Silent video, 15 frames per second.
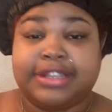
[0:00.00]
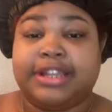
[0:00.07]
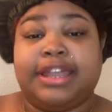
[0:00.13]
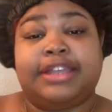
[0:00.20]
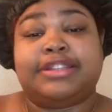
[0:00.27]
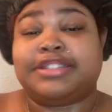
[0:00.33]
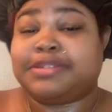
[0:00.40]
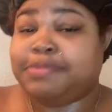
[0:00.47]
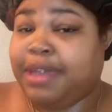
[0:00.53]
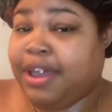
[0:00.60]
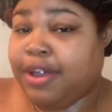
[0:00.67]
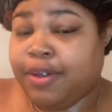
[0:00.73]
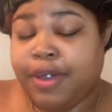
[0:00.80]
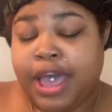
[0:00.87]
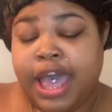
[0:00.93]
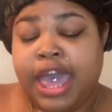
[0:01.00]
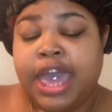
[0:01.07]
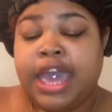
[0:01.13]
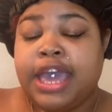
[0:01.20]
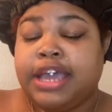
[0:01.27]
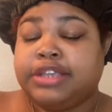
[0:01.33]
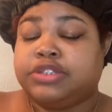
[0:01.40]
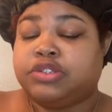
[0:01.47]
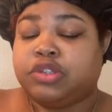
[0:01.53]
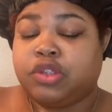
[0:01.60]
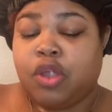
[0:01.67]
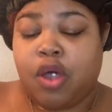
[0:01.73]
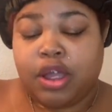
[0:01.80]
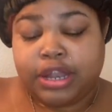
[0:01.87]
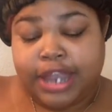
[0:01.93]
Like the smell is
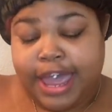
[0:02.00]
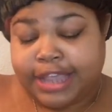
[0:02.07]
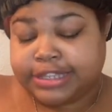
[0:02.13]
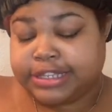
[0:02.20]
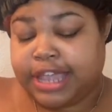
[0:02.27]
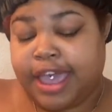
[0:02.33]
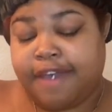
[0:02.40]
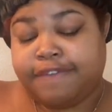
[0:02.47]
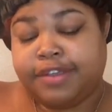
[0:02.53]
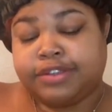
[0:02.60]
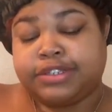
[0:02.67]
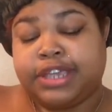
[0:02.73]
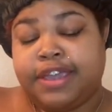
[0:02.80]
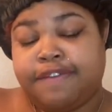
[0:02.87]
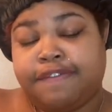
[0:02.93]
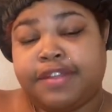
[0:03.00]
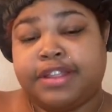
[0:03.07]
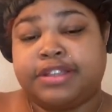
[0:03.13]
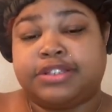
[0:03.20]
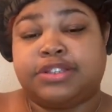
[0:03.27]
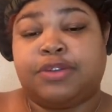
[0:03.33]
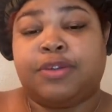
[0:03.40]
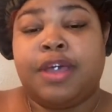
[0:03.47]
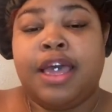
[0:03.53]
long lasting. Have your skin feeling so.